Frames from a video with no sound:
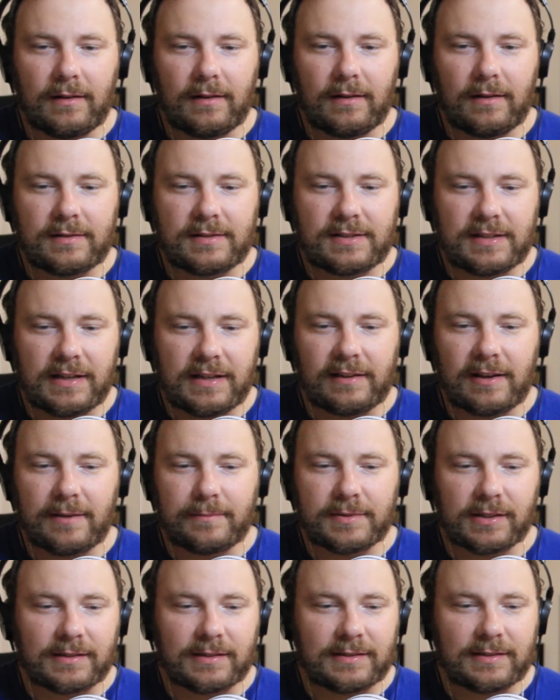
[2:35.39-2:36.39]
seeing them
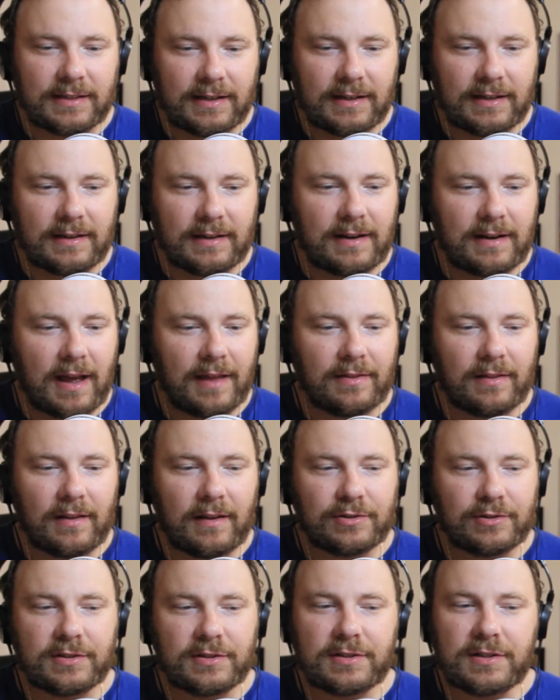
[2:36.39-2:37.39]
succeed, and
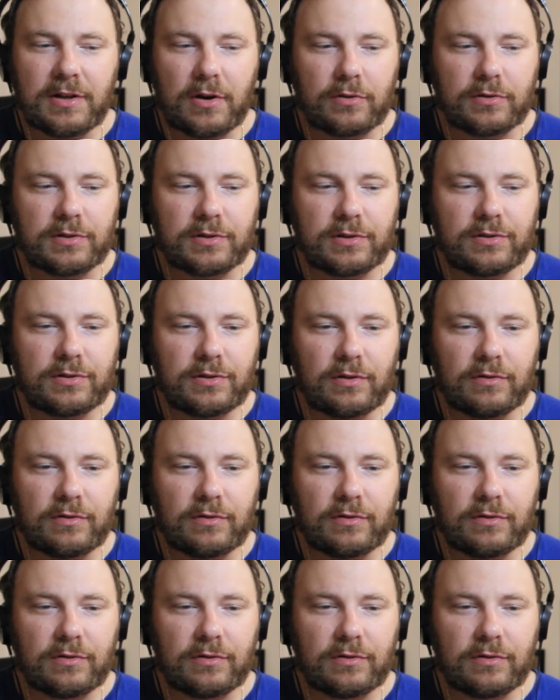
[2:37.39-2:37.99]
just those